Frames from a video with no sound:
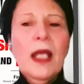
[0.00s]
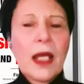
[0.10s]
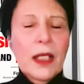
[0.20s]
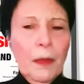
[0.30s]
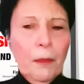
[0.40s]

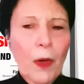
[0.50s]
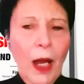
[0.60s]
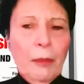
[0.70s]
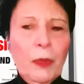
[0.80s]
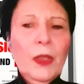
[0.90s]
the
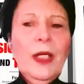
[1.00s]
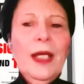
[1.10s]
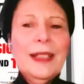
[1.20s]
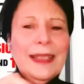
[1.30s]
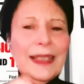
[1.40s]
proper
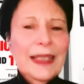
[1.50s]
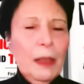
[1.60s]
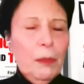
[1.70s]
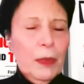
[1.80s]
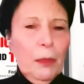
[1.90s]

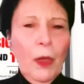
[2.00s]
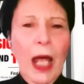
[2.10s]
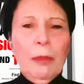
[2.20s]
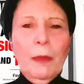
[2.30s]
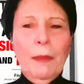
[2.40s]
sleep, the
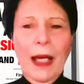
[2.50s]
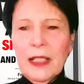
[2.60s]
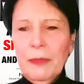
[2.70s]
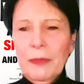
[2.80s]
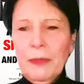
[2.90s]
proper
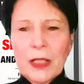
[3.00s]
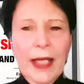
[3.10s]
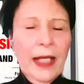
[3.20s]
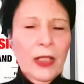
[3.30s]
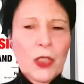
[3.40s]
positive mental
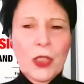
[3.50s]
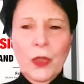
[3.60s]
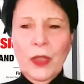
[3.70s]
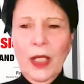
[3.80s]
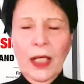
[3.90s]
attitude
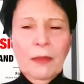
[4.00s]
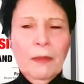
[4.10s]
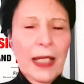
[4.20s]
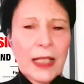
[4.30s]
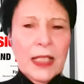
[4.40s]
and
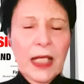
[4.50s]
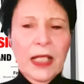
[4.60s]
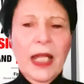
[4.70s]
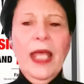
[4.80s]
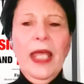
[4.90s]
mindset,
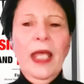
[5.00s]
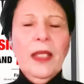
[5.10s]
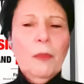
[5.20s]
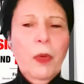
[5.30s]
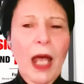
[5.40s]
and the
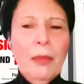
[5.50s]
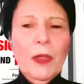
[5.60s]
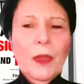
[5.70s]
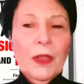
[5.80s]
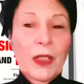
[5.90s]

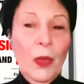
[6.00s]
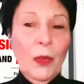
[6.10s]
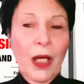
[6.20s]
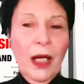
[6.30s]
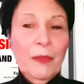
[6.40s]
proper, you
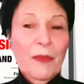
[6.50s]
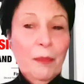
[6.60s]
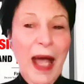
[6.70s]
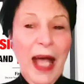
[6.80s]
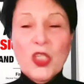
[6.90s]
know,
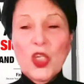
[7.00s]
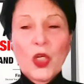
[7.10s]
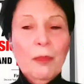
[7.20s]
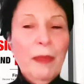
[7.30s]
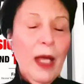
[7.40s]
posture
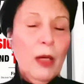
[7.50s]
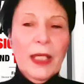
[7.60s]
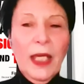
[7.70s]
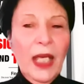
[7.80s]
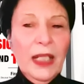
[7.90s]
and
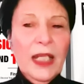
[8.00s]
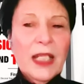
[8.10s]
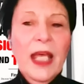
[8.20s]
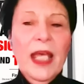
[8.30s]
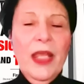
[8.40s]
biomechanics,
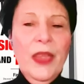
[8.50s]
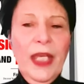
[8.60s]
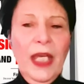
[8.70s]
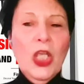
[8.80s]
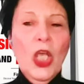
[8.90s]

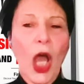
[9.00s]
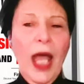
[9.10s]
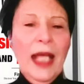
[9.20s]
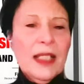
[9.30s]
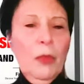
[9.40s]
then
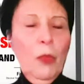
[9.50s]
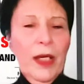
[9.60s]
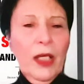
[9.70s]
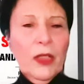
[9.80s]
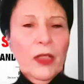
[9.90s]
at some
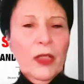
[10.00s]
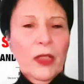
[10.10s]
point, well,